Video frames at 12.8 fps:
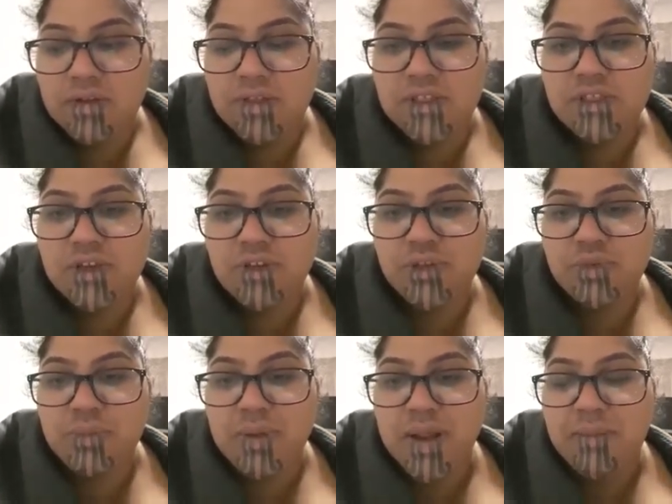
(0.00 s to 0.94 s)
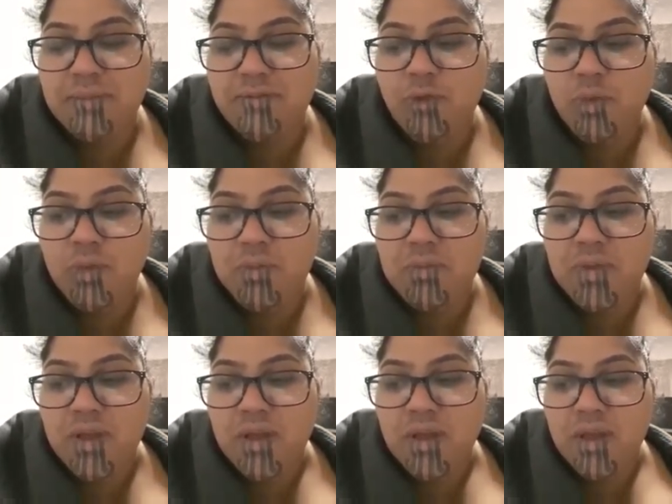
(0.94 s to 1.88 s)
social platform,
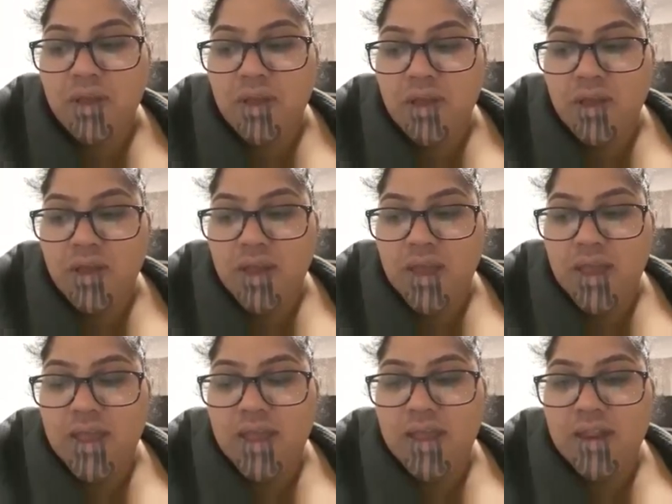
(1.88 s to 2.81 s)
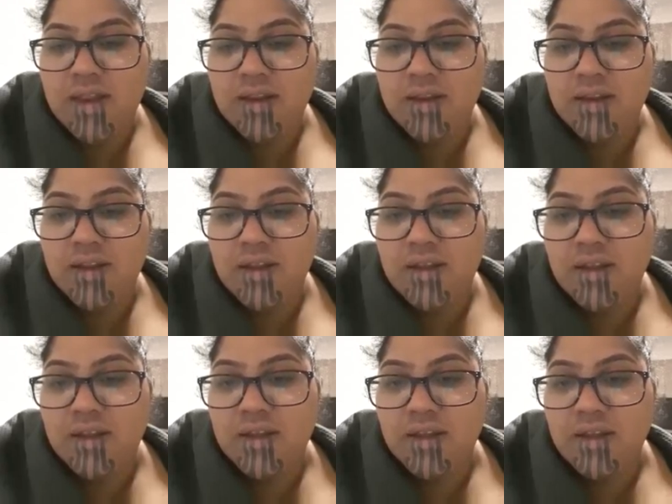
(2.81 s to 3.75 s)
and
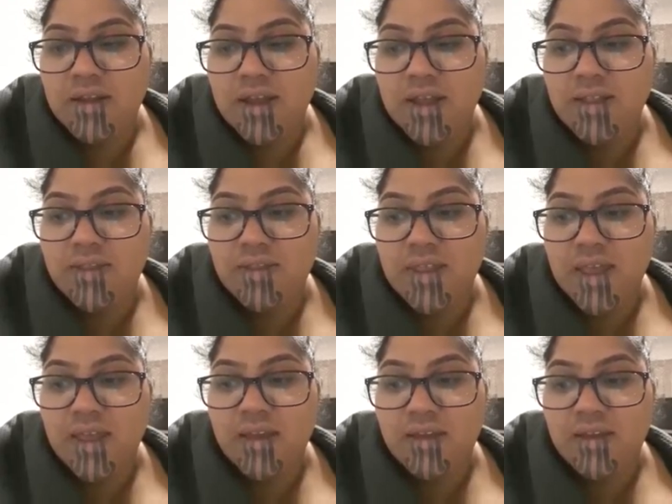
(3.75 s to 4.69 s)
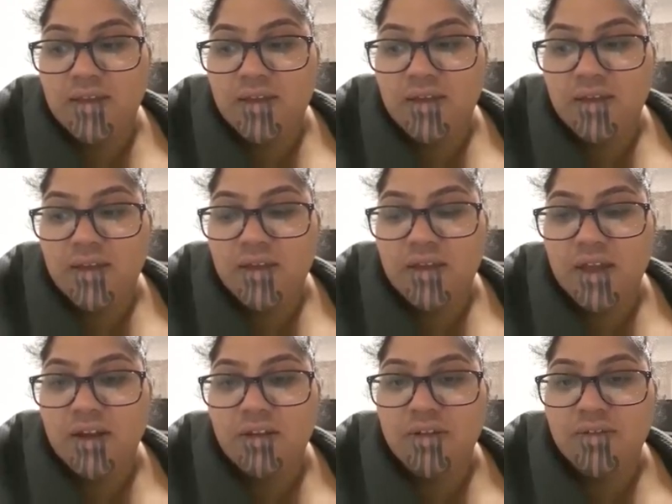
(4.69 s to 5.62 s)
in that,
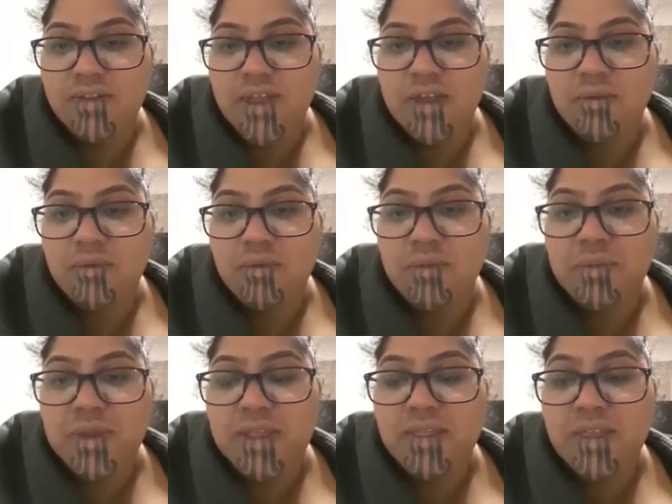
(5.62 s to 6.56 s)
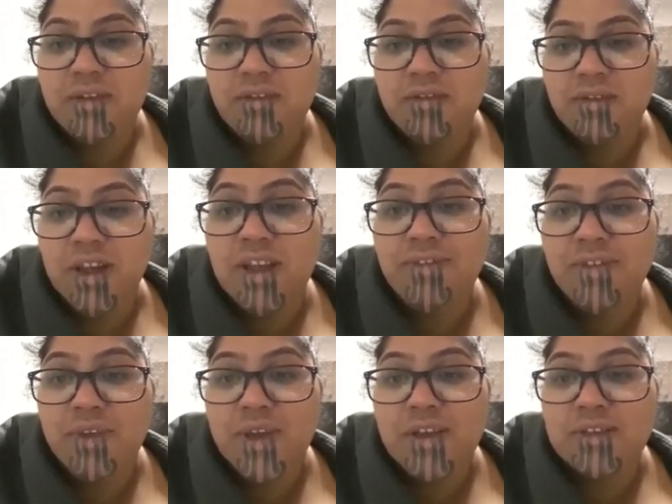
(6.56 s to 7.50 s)
along that will be the
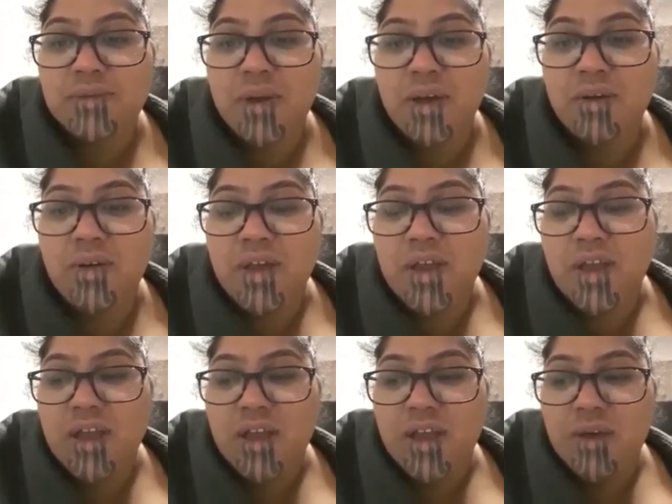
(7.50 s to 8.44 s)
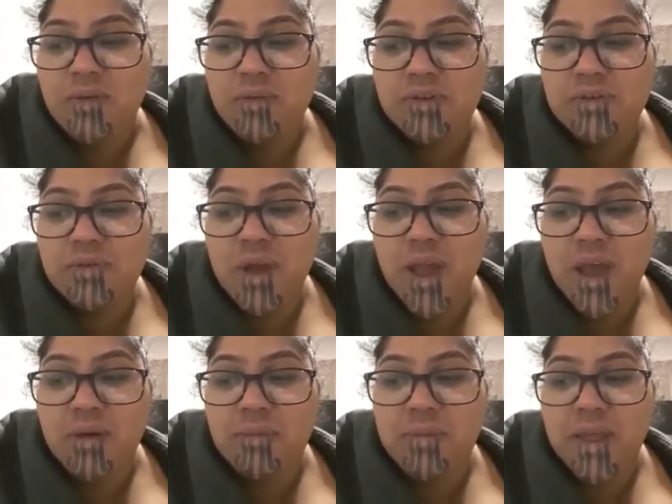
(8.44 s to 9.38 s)
review as well, which will
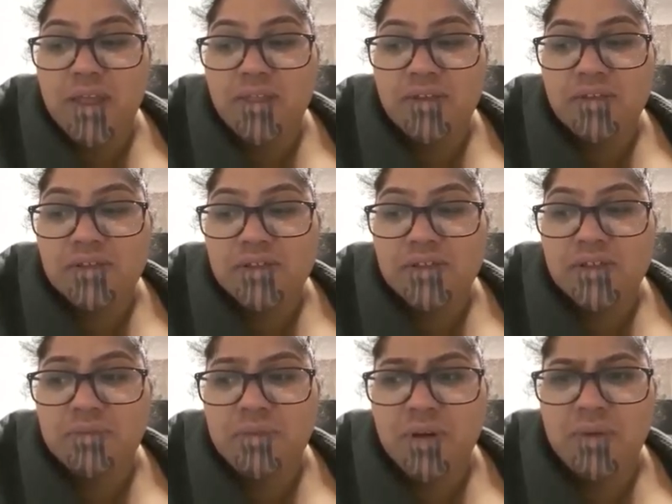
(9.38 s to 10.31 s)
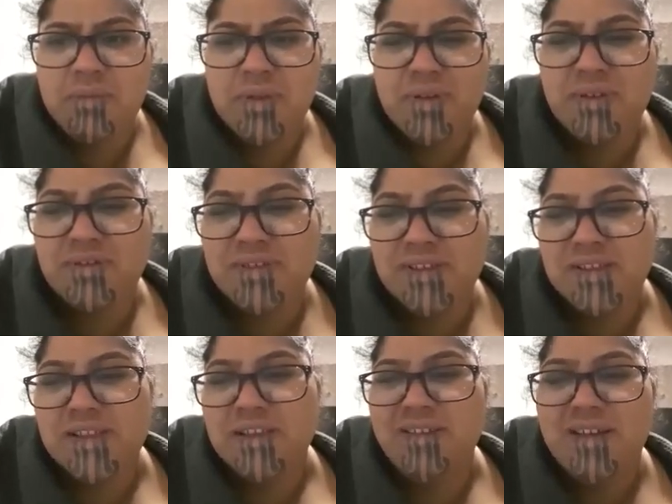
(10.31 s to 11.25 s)
help others to buy it
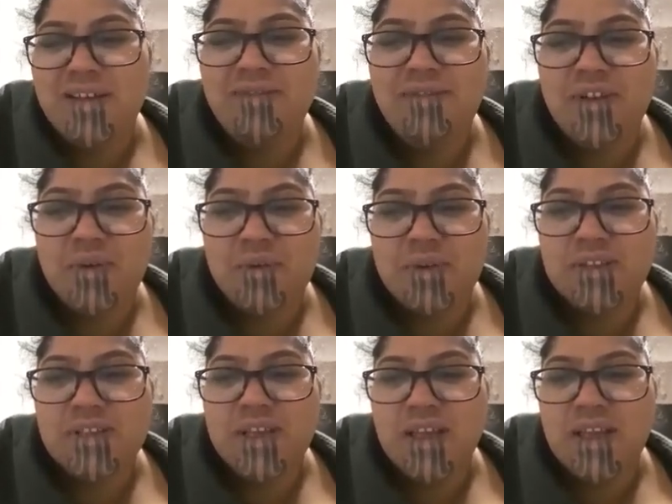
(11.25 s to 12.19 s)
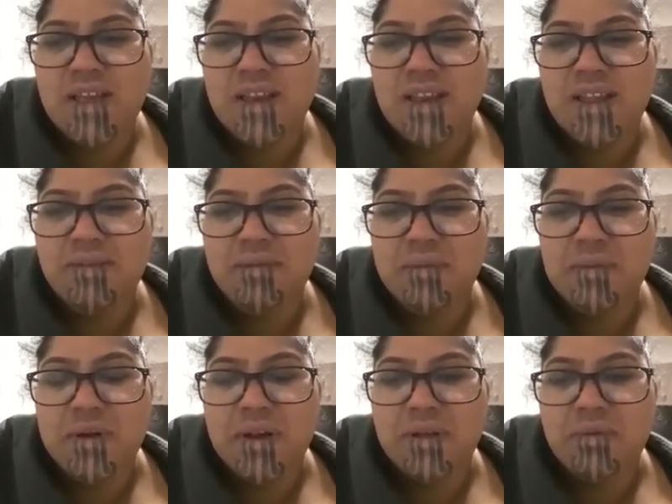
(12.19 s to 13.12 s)
because they're an influencer and
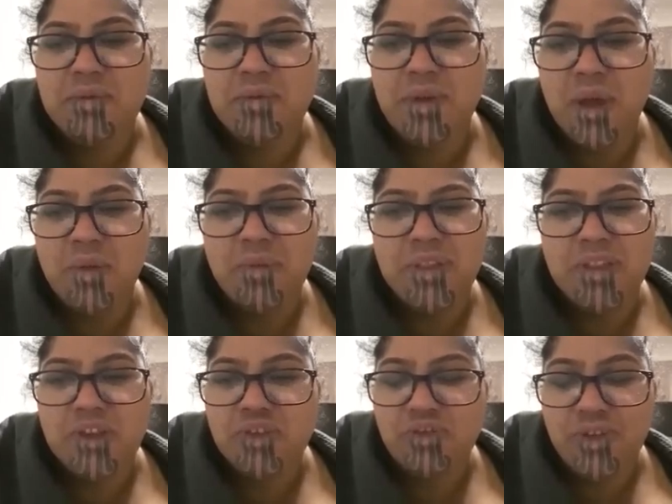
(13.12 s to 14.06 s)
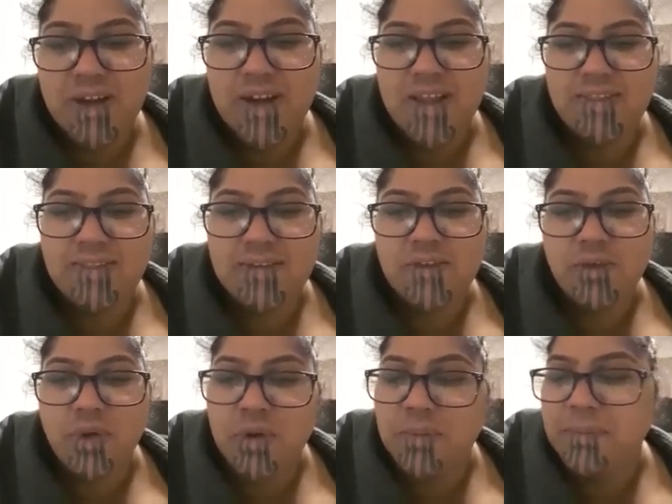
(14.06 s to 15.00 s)
everybody will go with the trend at the
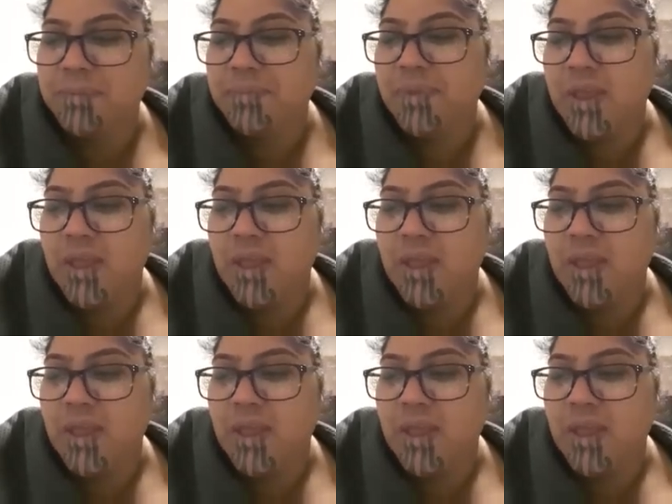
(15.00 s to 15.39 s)
time.